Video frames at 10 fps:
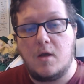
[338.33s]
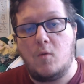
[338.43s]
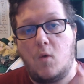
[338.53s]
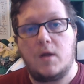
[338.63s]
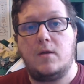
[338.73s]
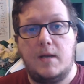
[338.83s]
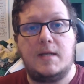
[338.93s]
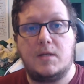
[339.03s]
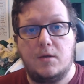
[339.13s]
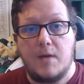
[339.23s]
What you
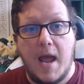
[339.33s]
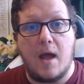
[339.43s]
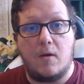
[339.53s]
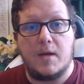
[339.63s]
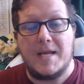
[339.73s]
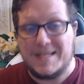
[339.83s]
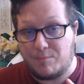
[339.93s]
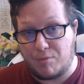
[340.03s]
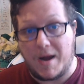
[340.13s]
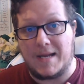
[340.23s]
need to do now is
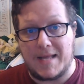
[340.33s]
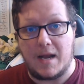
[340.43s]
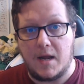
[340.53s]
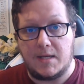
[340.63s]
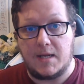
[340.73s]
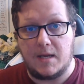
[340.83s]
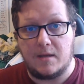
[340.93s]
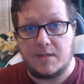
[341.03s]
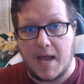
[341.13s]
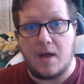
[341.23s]
break that
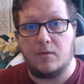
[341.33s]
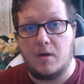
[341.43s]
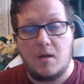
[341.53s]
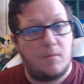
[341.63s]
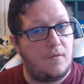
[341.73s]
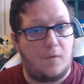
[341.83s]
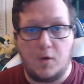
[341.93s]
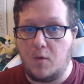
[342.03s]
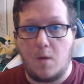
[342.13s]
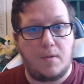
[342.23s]
idea down. Before
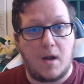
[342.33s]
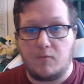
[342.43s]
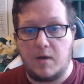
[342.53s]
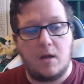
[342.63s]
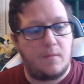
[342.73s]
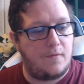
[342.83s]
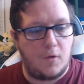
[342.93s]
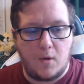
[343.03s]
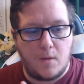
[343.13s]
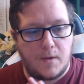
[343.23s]
you open Unreal, before
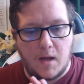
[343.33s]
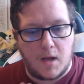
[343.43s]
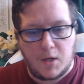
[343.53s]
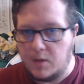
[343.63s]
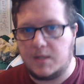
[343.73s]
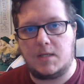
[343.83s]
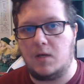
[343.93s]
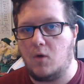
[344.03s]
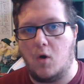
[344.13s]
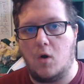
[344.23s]
you open up Unity
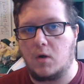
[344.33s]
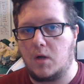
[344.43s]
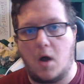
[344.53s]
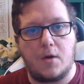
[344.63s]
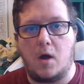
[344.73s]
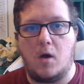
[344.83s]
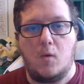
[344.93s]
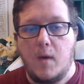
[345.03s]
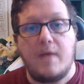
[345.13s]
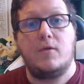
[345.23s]
or Godot or
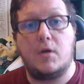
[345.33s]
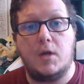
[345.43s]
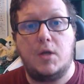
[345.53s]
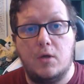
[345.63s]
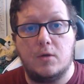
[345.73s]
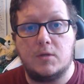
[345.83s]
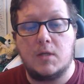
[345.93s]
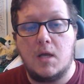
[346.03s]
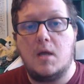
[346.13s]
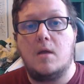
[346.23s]
whatever you're going to use,
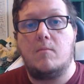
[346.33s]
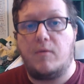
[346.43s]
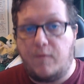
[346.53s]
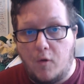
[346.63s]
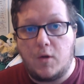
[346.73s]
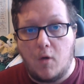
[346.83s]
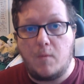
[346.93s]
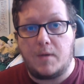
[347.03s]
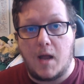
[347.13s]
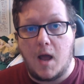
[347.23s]
before you
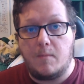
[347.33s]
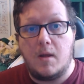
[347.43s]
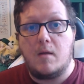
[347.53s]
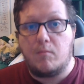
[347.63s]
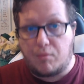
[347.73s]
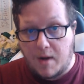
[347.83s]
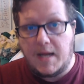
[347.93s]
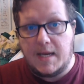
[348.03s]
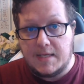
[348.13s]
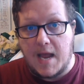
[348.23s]
open it up,
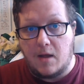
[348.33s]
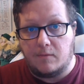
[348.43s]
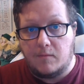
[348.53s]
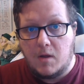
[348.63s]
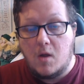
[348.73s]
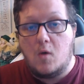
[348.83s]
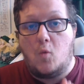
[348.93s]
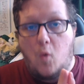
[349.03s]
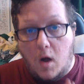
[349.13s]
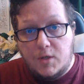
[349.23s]
break it down.
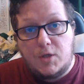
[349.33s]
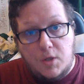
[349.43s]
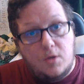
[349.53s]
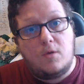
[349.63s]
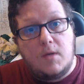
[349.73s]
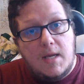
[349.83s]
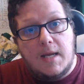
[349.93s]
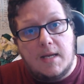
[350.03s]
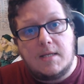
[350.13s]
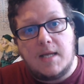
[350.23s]
What do you
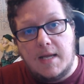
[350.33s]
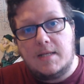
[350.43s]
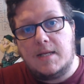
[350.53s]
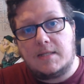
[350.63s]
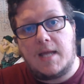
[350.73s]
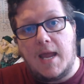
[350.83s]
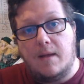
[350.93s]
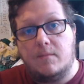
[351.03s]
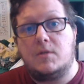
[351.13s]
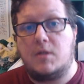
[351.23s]
need in this
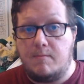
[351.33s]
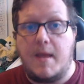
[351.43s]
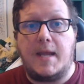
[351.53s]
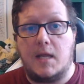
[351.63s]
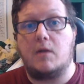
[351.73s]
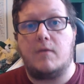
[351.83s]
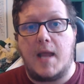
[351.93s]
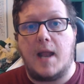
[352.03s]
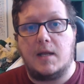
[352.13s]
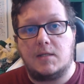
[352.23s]
game to make it a
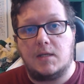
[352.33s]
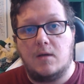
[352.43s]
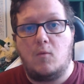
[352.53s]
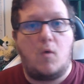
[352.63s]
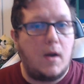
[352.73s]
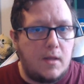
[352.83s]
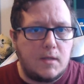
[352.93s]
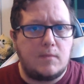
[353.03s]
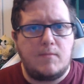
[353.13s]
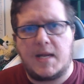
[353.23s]
reality? What are
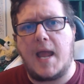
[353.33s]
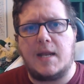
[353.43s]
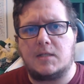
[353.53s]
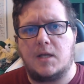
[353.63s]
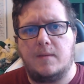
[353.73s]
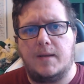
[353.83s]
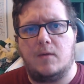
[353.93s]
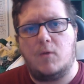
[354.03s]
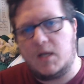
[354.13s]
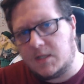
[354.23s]
the mechanics going to be?
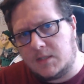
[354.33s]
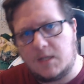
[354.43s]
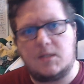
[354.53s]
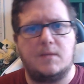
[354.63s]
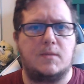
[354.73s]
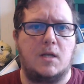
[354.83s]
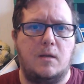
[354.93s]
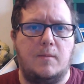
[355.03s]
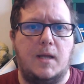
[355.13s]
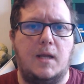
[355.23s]
What are your systems going
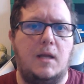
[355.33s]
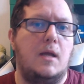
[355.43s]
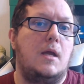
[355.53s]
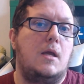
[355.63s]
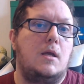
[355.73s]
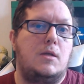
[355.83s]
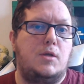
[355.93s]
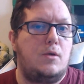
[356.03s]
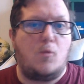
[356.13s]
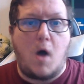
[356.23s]
to be?
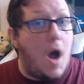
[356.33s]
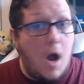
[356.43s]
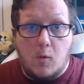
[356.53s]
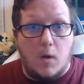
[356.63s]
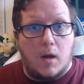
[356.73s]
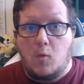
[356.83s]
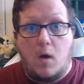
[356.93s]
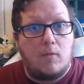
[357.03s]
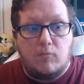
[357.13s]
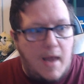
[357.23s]
Do what artwork?
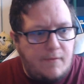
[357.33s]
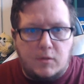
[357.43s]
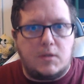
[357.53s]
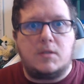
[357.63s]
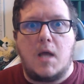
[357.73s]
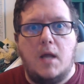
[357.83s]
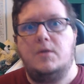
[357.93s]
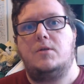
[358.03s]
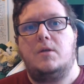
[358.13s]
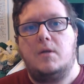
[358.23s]
What level
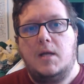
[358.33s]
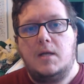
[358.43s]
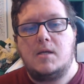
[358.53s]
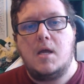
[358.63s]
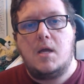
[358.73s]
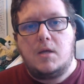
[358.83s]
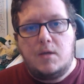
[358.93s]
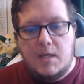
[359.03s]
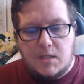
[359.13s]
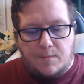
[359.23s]
design do you need? You
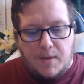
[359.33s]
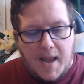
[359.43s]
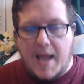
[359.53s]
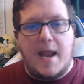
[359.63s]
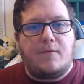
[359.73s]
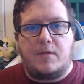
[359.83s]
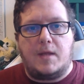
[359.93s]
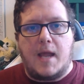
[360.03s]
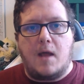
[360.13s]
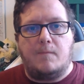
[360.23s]
need to plan
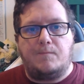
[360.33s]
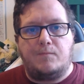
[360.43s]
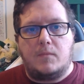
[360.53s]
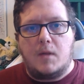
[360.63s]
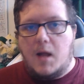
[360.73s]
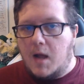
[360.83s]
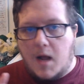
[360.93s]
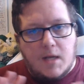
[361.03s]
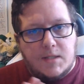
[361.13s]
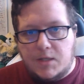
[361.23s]
everything out.
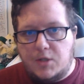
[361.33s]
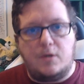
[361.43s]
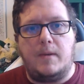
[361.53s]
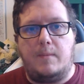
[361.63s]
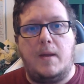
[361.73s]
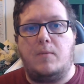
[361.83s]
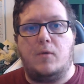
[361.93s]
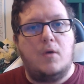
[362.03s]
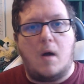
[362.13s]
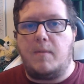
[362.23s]
I see too many people
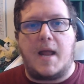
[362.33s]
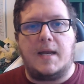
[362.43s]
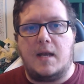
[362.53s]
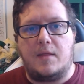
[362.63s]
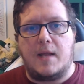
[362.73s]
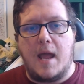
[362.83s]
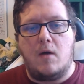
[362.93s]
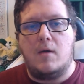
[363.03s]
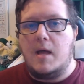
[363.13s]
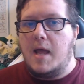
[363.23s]
not planning anything
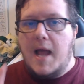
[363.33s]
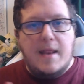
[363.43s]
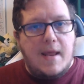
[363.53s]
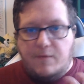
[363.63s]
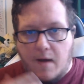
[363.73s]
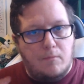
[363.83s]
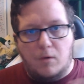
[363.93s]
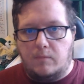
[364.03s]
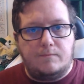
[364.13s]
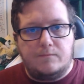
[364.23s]
out and they
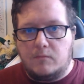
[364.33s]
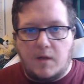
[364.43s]
fumble. They